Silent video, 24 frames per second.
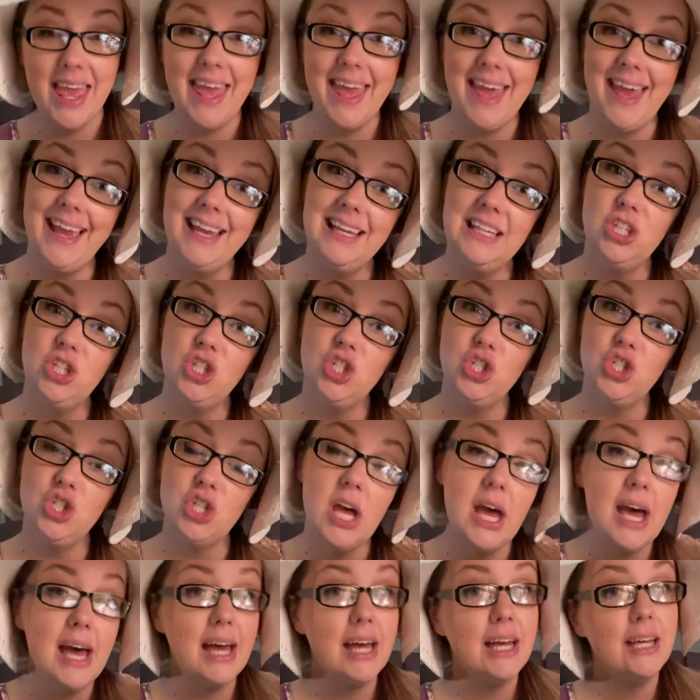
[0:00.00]
H,
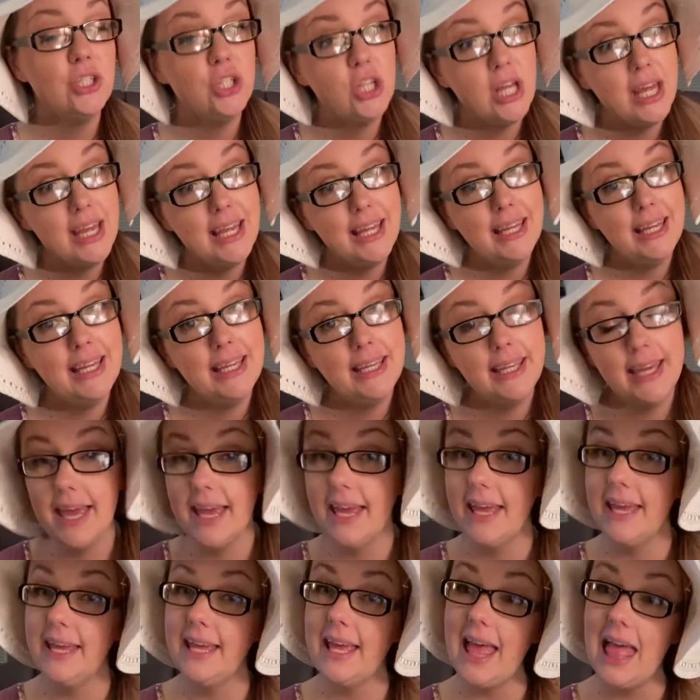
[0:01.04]
I, J,
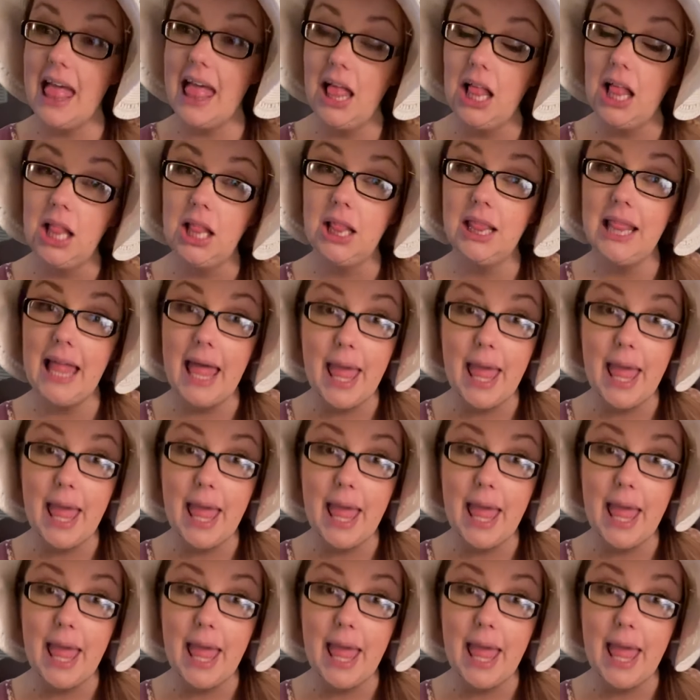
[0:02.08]
K, L,